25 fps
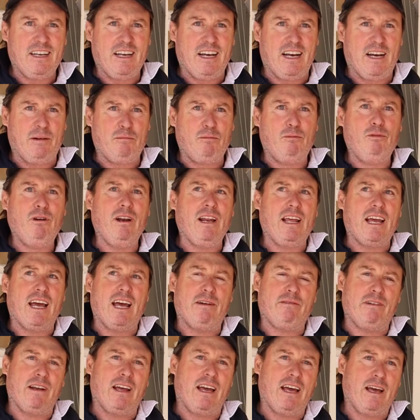really
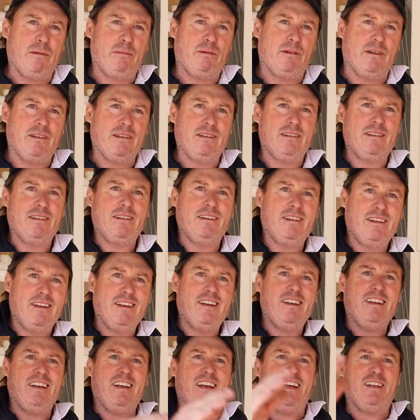haven't happened
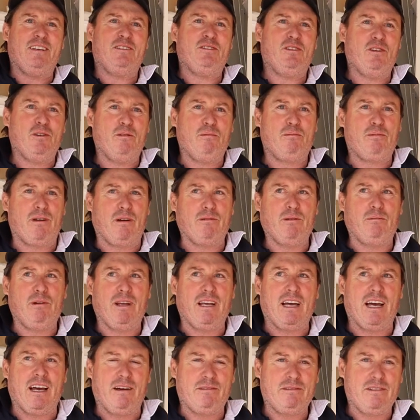until probably
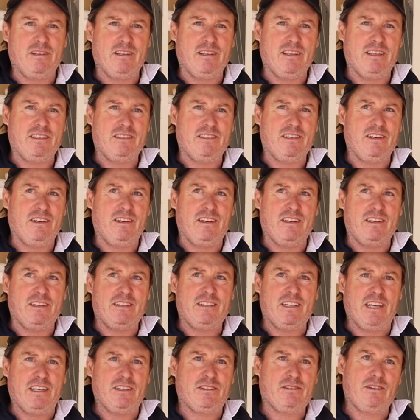after the turn of the
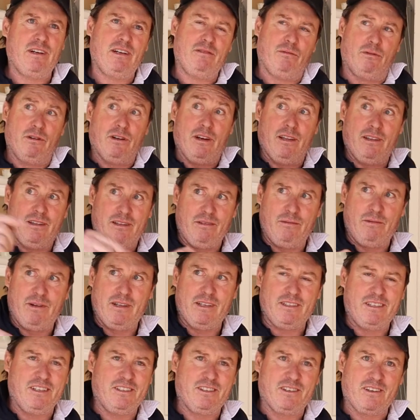century. Well, not the one
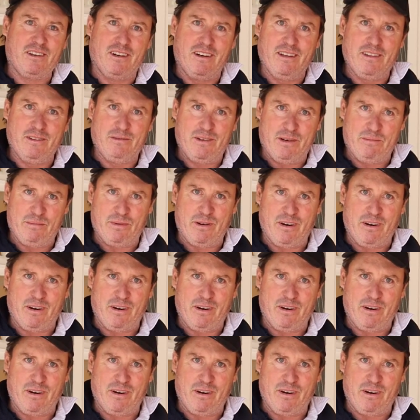that's just gone, the one prior.